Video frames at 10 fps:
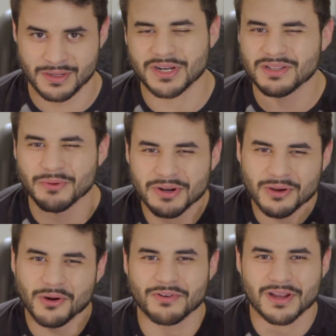But I don't want
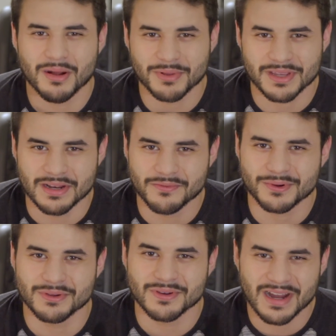to overcomplicate it
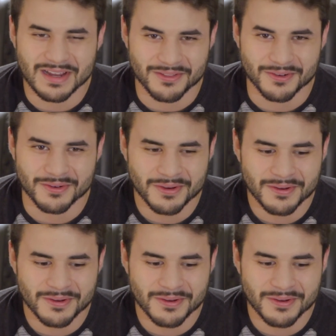for you either.